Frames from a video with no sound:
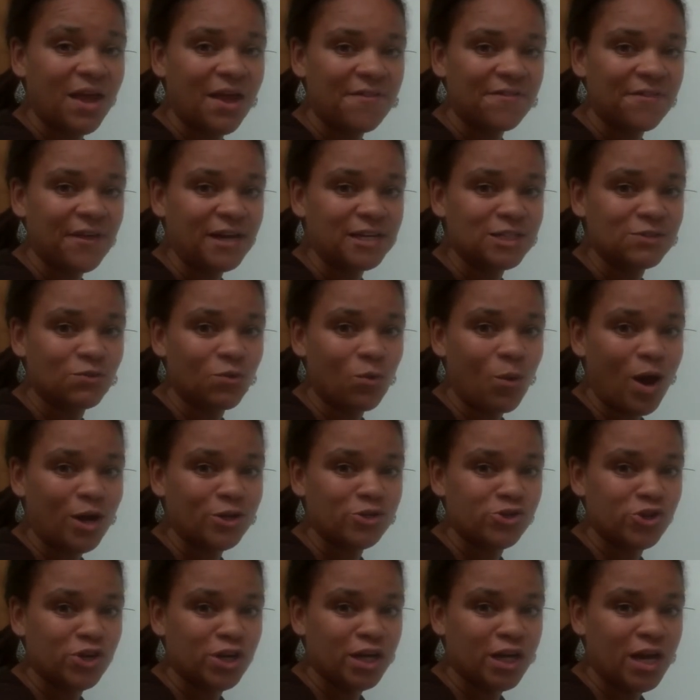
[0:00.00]
Thanks for
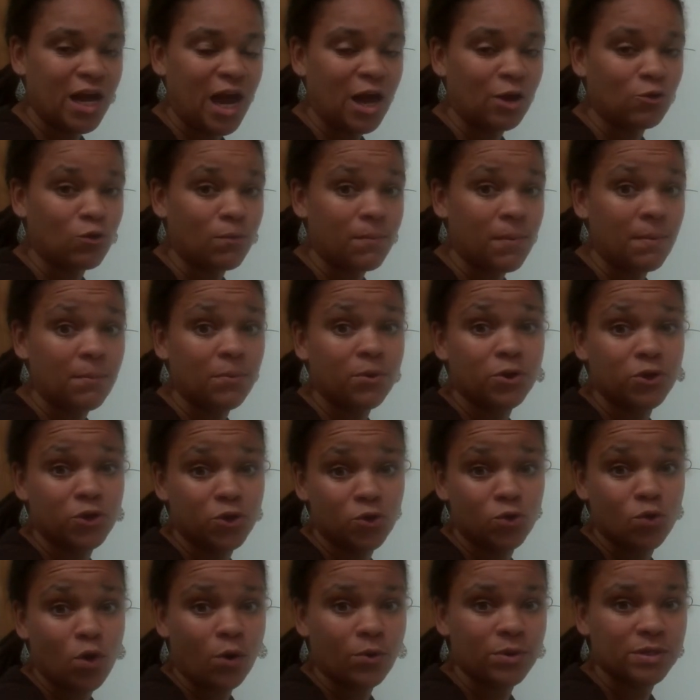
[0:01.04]
watching, and remember,
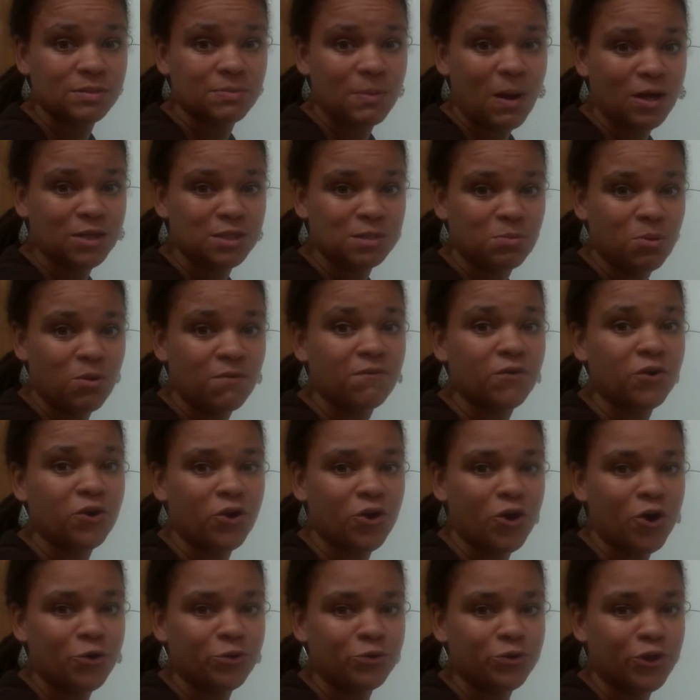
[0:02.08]
you are responsible for your
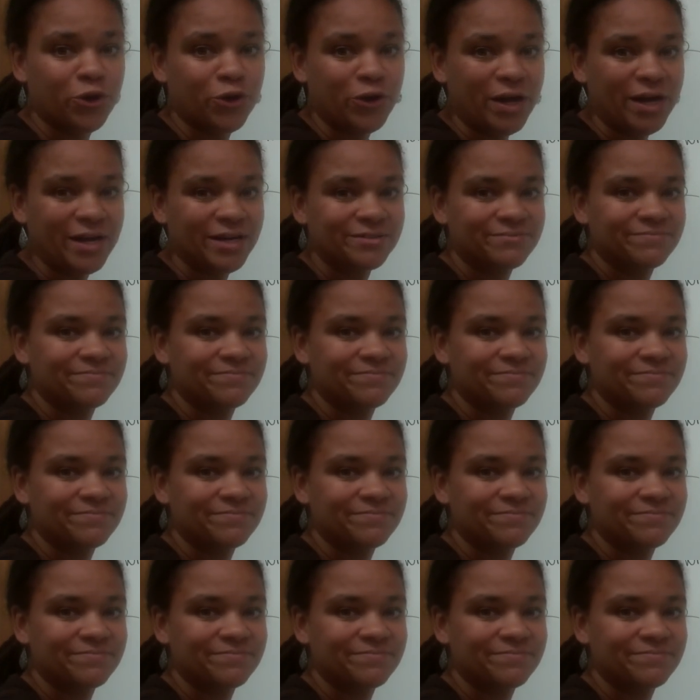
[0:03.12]
own learning.